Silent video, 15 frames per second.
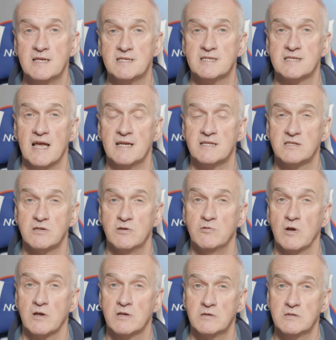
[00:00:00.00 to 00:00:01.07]
is set
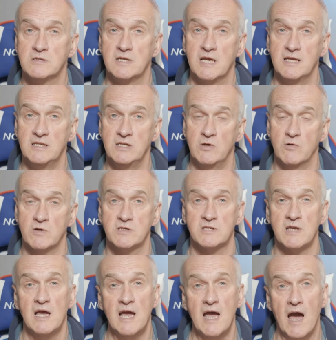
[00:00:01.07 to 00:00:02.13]
to continuous,
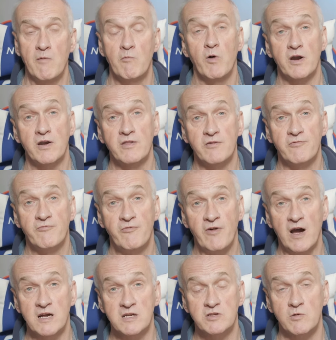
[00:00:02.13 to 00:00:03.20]
and one of the
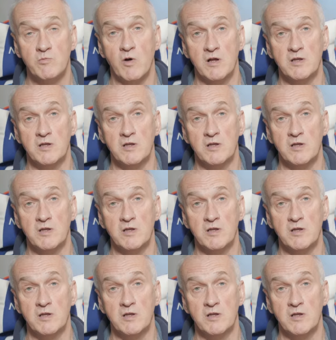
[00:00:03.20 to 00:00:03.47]
faster